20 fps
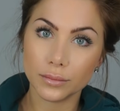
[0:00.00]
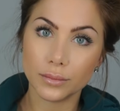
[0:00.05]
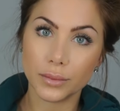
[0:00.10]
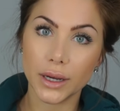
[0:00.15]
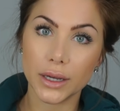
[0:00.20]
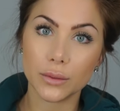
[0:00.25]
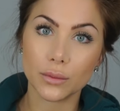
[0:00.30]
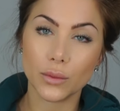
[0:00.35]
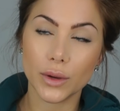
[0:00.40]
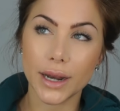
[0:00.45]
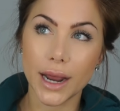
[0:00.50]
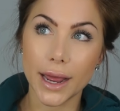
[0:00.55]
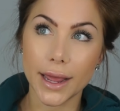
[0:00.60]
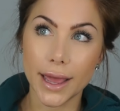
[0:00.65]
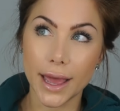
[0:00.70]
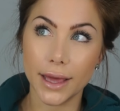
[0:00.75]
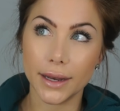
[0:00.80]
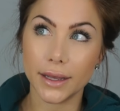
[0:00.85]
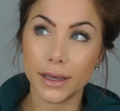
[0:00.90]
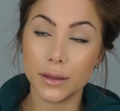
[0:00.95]
but when I
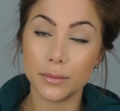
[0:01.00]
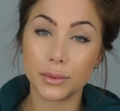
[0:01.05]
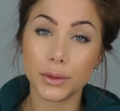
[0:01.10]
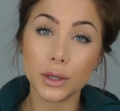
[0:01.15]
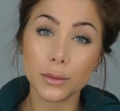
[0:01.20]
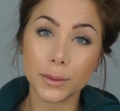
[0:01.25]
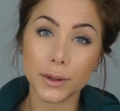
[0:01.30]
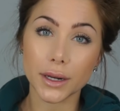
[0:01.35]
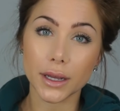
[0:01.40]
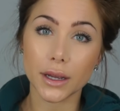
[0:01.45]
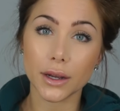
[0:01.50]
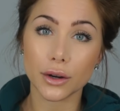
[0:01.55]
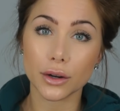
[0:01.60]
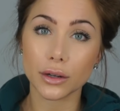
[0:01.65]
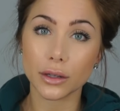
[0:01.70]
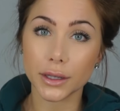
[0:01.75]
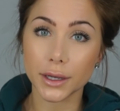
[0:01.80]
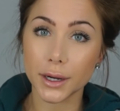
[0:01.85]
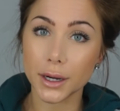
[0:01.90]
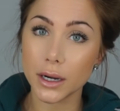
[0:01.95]
had hit puberty
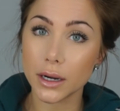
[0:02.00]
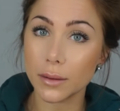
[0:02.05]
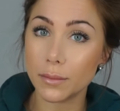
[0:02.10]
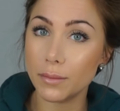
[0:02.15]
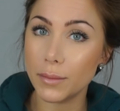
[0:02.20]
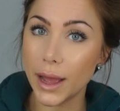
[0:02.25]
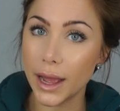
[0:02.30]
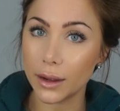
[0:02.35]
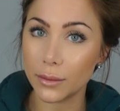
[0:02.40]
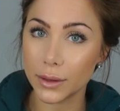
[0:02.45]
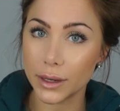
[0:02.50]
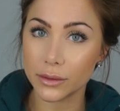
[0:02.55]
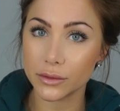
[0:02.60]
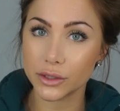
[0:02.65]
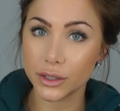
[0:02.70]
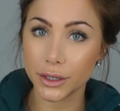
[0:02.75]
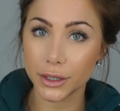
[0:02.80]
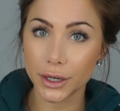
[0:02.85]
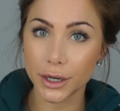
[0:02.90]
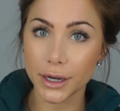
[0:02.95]
earlier, back when I
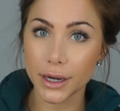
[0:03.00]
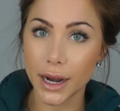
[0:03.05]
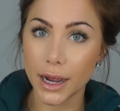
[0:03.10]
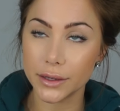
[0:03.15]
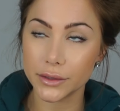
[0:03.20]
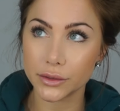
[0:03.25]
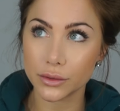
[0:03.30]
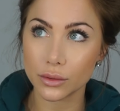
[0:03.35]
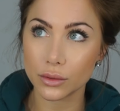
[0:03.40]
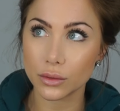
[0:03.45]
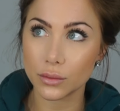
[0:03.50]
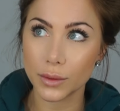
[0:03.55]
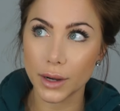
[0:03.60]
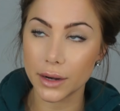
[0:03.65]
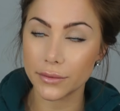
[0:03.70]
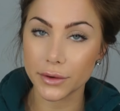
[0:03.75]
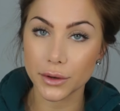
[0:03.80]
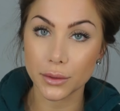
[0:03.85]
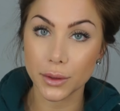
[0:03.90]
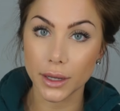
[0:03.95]
was younger, high school,
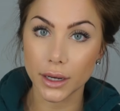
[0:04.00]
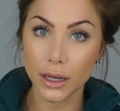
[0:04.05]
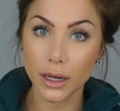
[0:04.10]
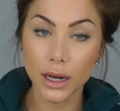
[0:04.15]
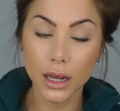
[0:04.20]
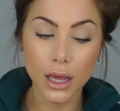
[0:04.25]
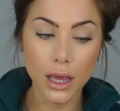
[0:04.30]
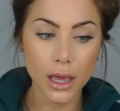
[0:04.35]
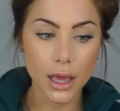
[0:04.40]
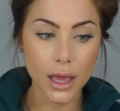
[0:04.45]
whenever you hit it,